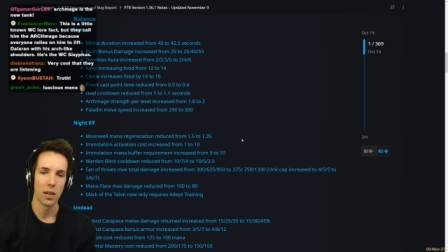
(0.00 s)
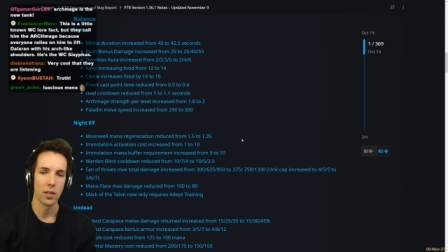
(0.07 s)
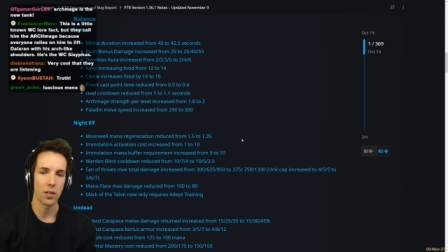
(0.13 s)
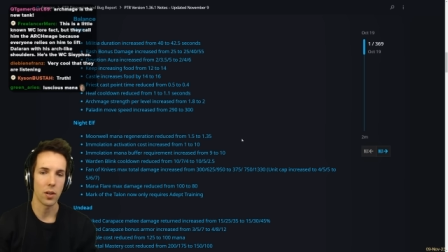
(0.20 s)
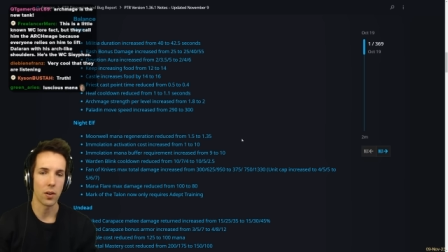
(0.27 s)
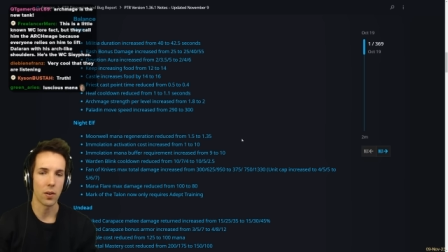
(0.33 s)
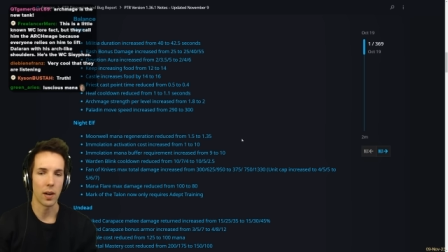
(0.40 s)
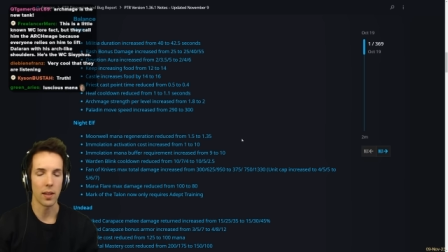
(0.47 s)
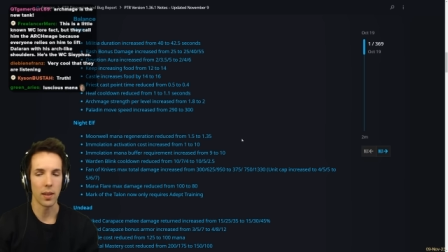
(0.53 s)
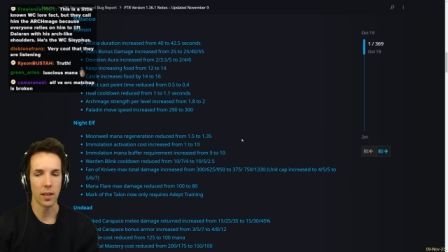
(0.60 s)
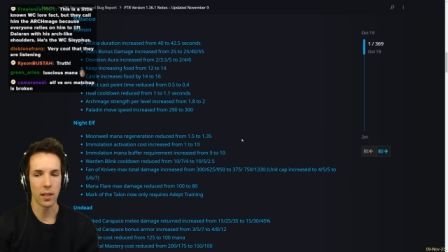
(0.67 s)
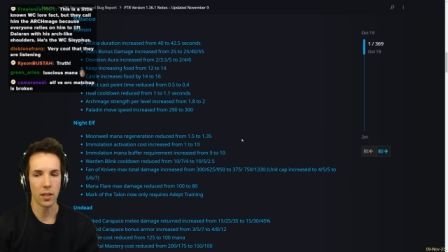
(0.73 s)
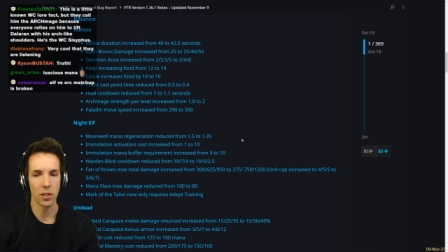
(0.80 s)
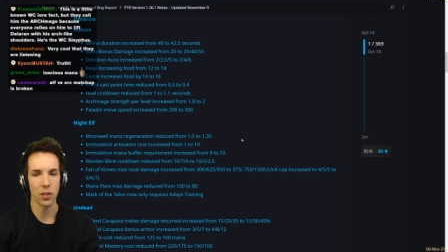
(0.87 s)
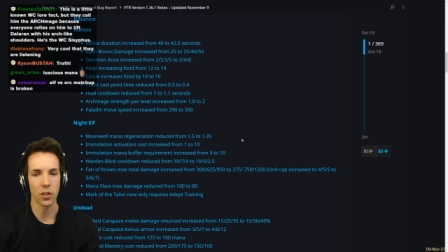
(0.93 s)
So I
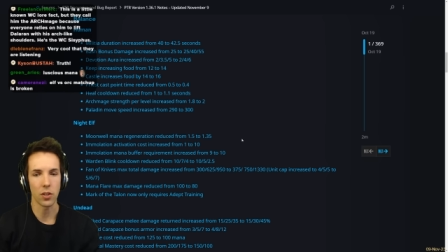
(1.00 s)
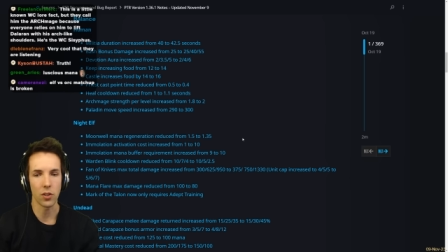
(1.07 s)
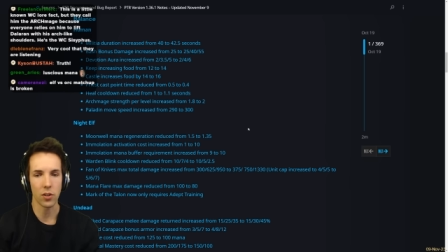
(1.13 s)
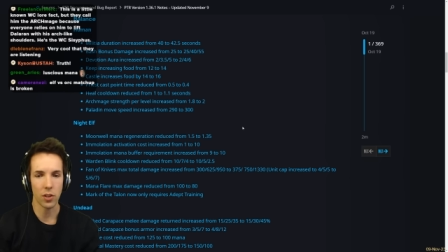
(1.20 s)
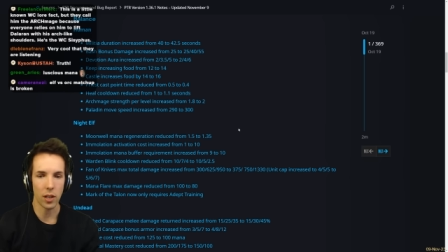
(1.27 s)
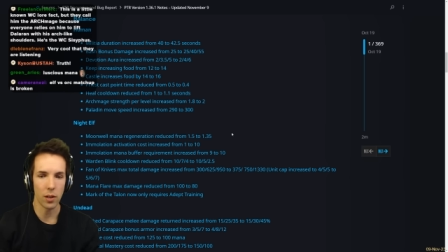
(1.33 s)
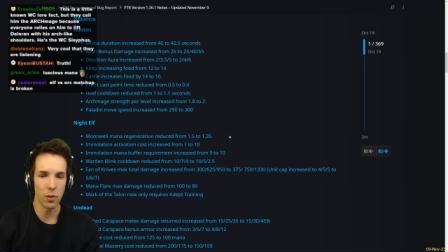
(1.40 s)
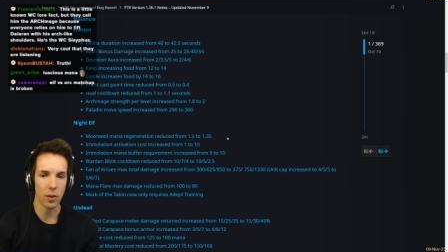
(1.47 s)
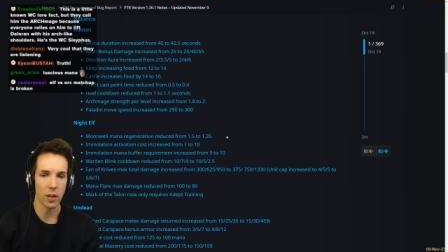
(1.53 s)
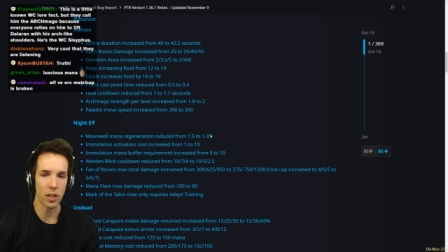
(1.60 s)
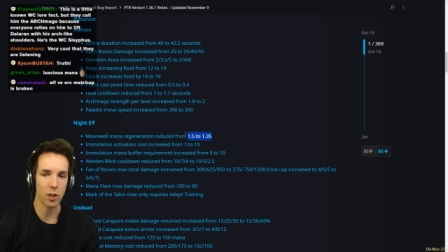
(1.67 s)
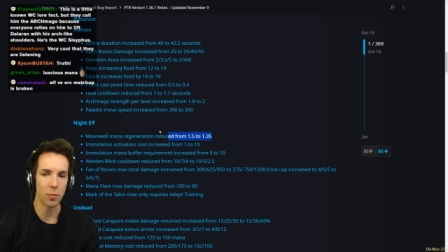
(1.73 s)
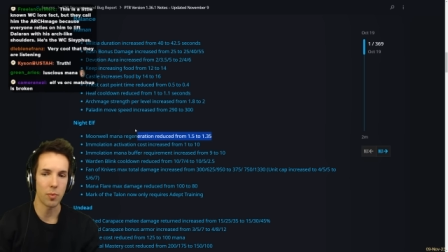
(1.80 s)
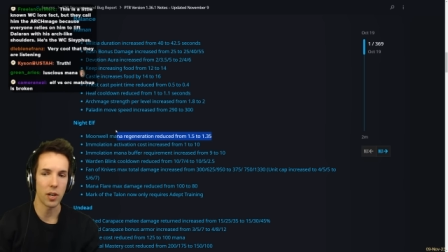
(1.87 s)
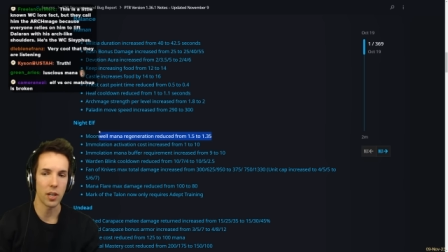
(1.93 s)
think this is a skill
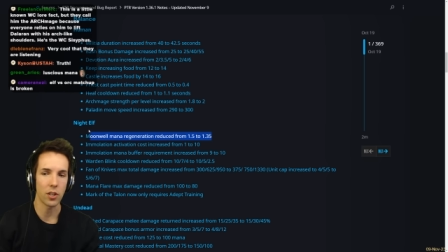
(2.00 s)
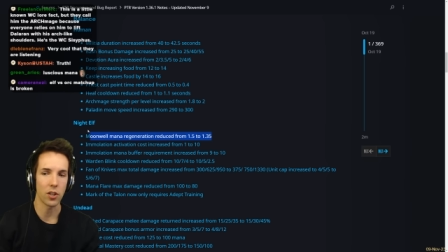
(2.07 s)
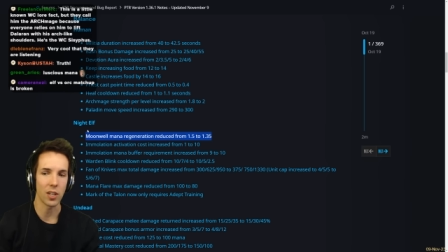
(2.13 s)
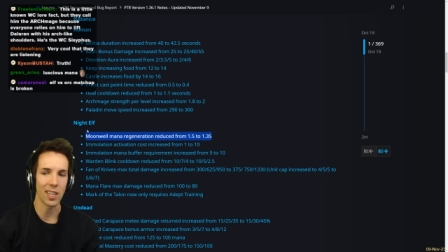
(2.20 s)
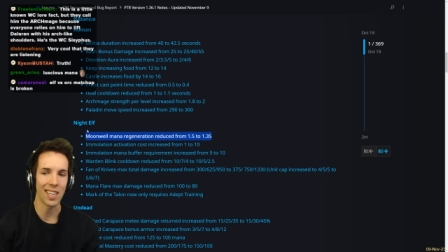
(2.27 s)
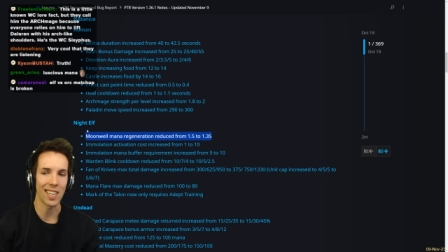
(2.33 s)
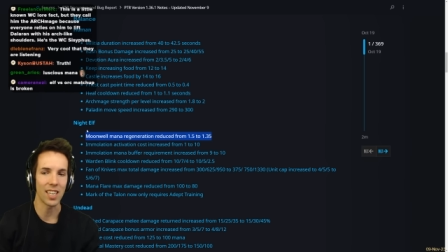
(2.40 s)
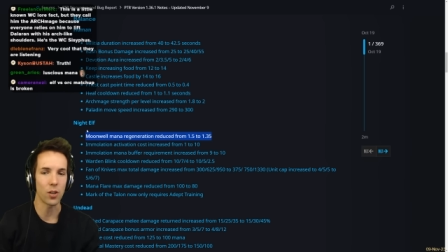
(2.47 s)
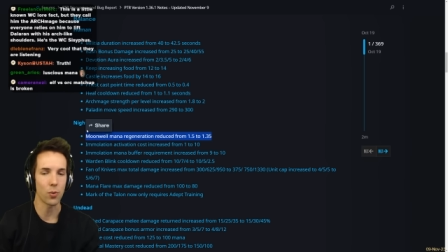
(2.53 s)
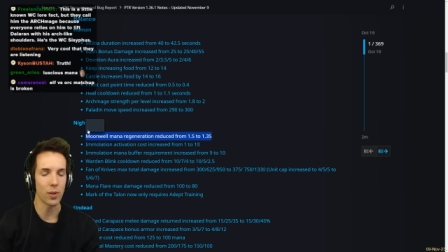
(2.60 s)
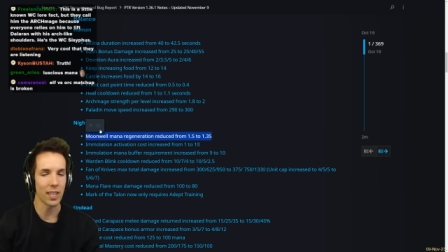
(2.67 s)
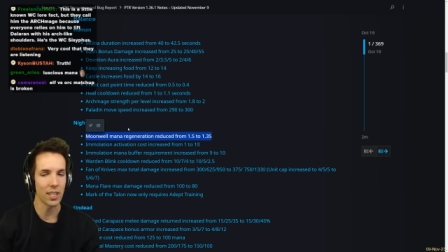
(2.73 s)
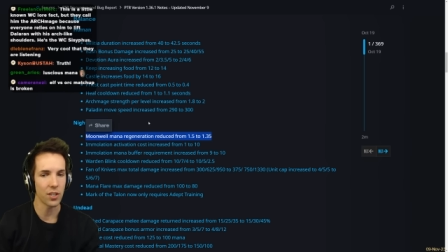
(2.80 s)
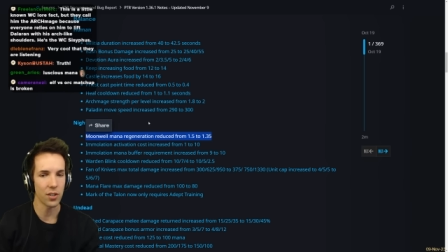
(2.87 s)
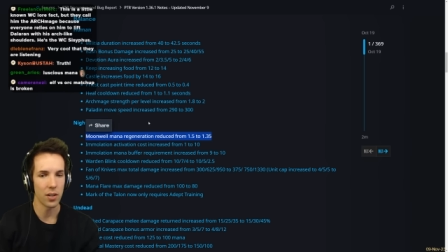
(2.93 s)
expression
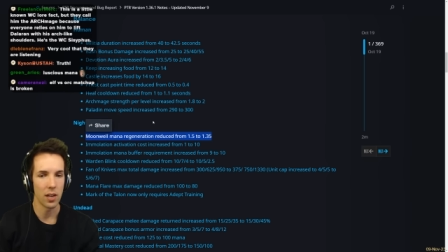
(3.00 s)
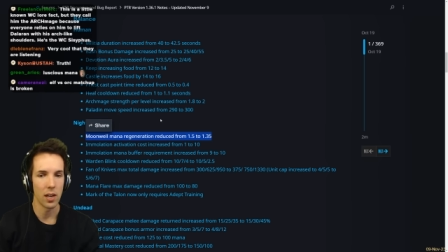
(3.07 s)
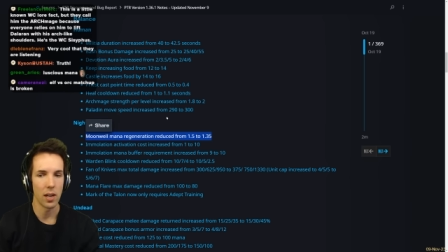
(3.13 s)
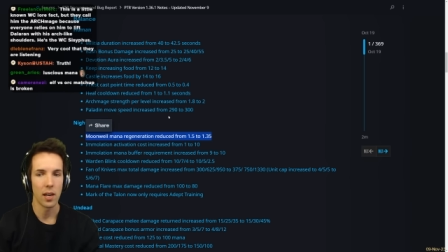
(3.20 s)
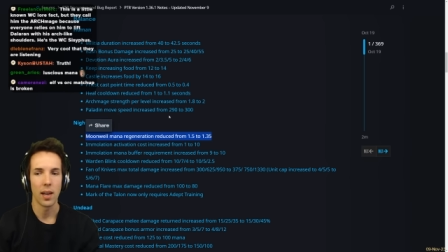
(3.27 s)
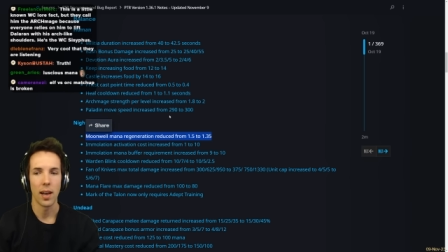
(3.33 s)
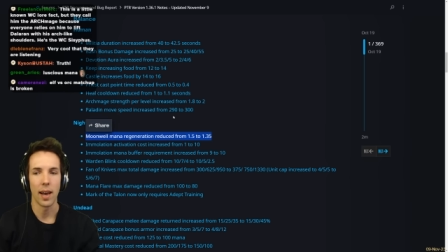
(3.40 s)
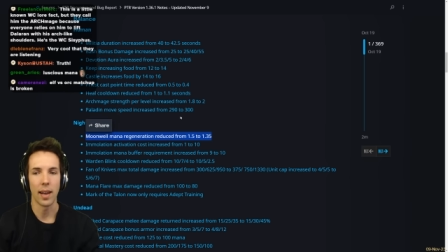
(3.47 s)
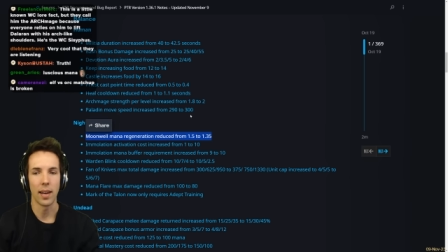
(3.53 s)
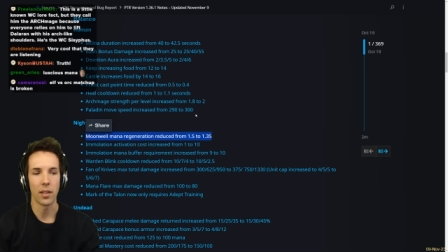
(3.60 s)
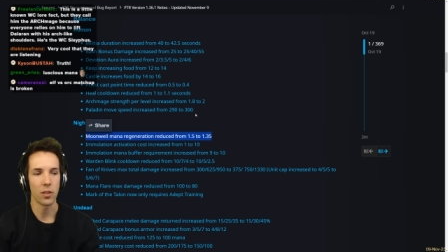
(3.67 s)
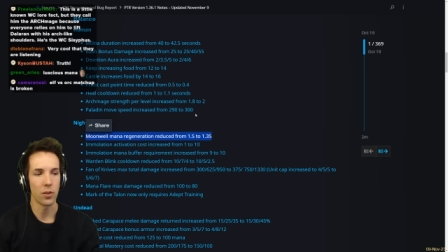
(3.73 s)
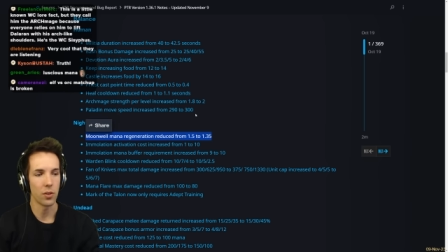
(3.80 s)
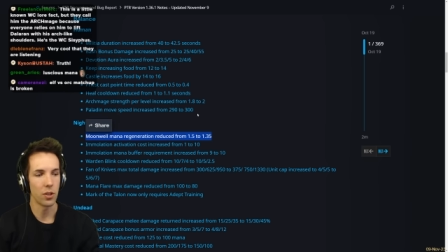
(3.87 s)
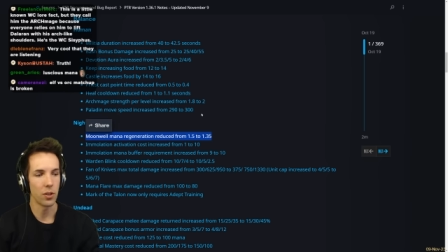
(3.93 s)
increaser, and
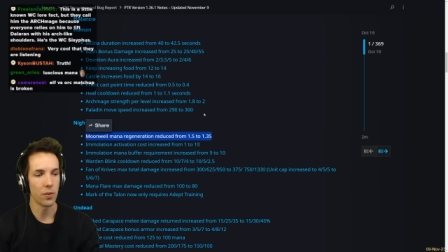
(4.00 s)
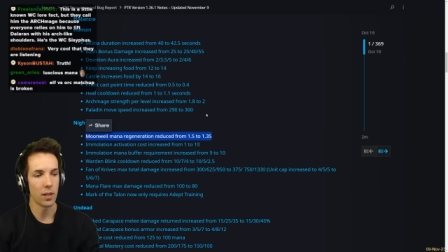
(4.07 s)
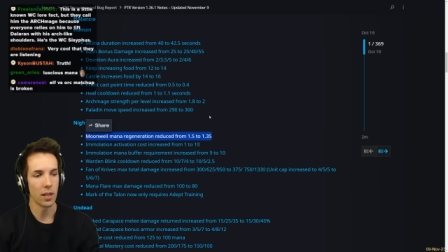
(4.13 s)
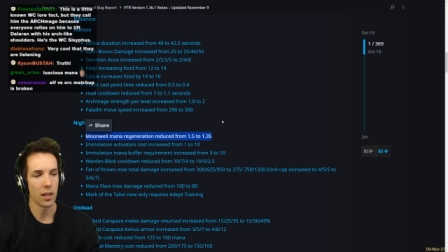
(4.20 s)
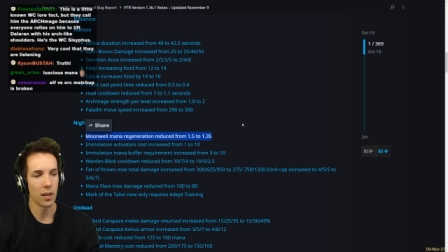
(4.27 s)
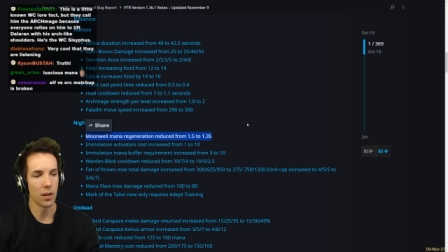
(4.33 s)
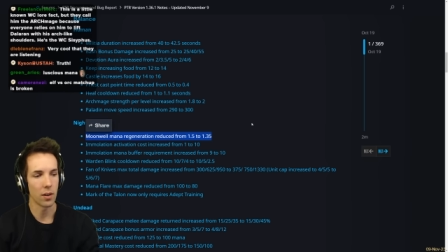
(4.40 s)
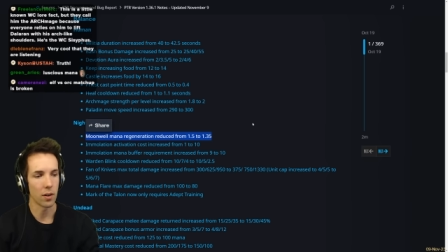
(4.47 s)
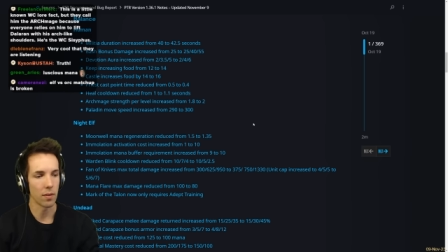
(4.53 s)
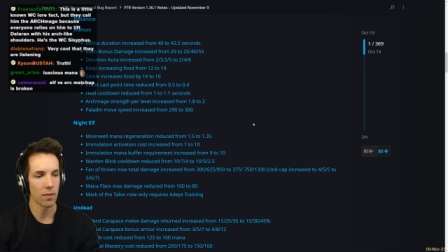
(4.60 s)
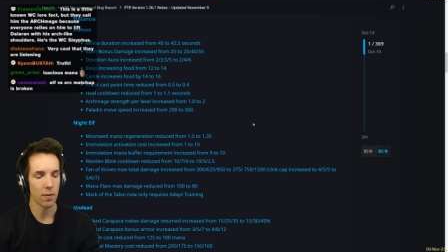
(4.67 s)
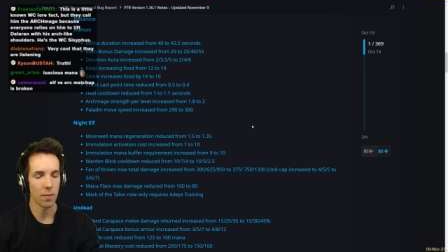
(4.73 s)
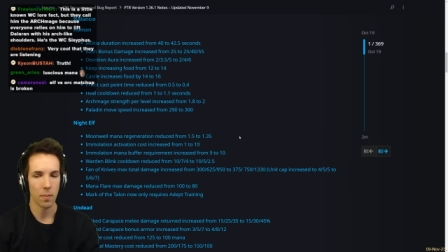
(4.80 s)
it's also a needed nerf.